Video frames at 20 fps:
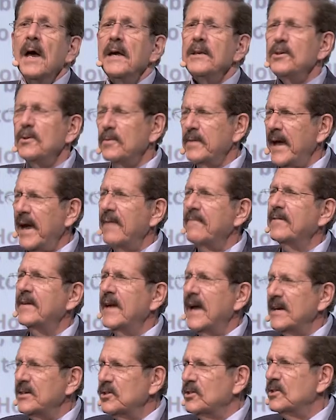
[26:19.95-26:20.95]
And you know, they have
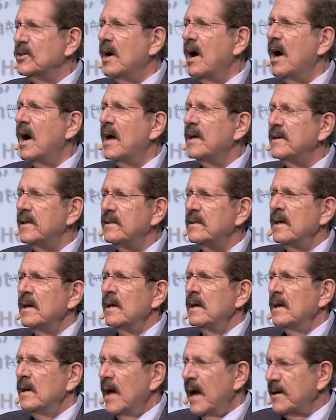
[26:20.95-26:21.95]
guests on, and
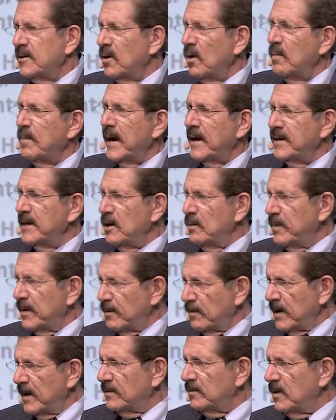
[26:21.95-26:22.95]
I don't know about here,
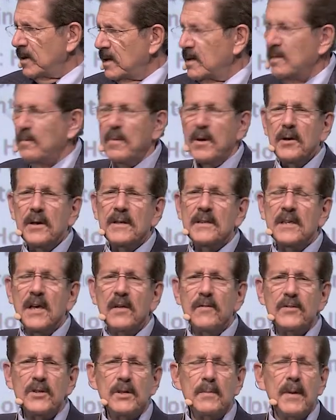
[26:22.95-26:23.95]
but around in American
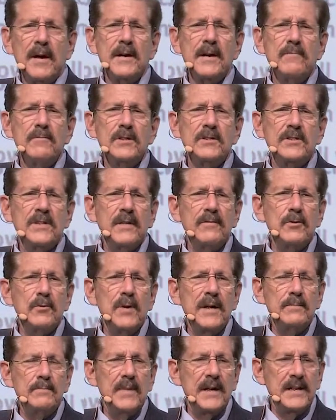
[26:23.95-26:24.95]
television, about every 7
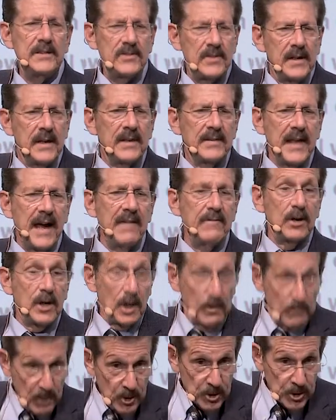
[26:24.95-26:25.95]
or 8 minutes, they have a
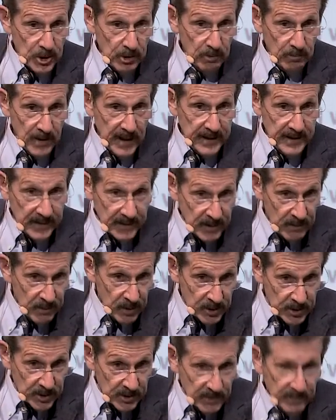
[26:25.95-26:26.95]
commercial, right? A
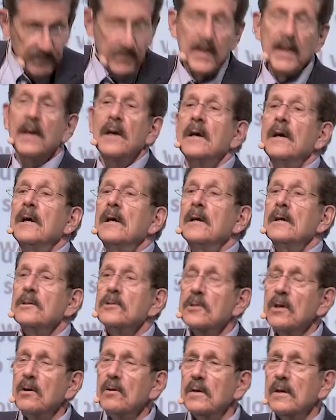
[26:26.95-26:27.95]
commercial.
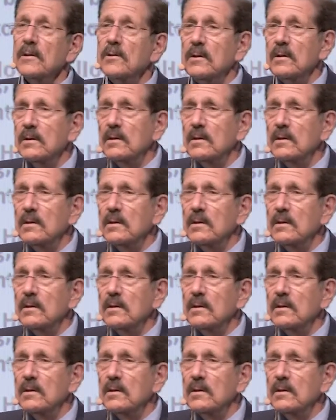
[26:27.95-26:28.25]
So